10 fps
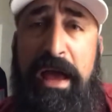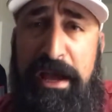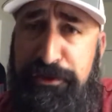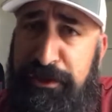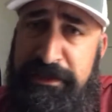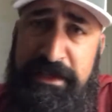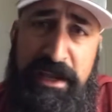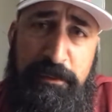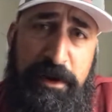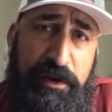As you can see,
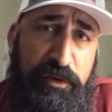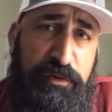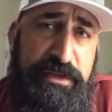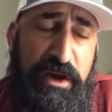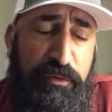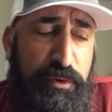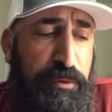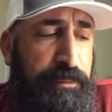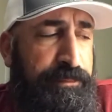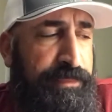I'm in another hotel
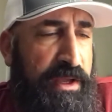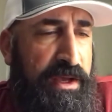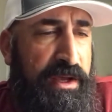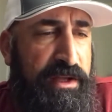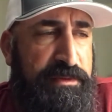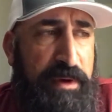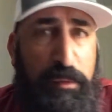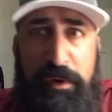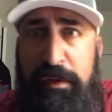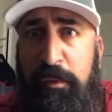room. It's about
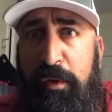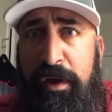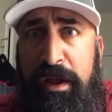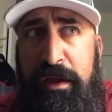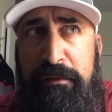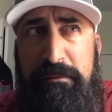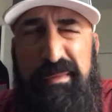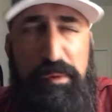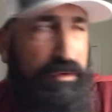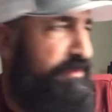1 in the morning,
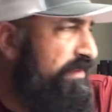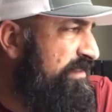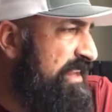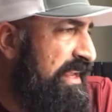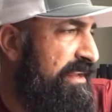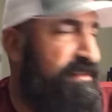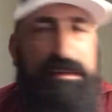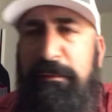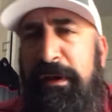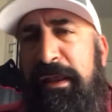maybe 1:15,
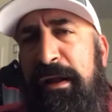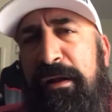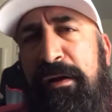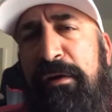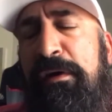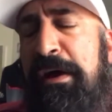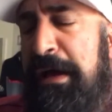something like that. I don't know.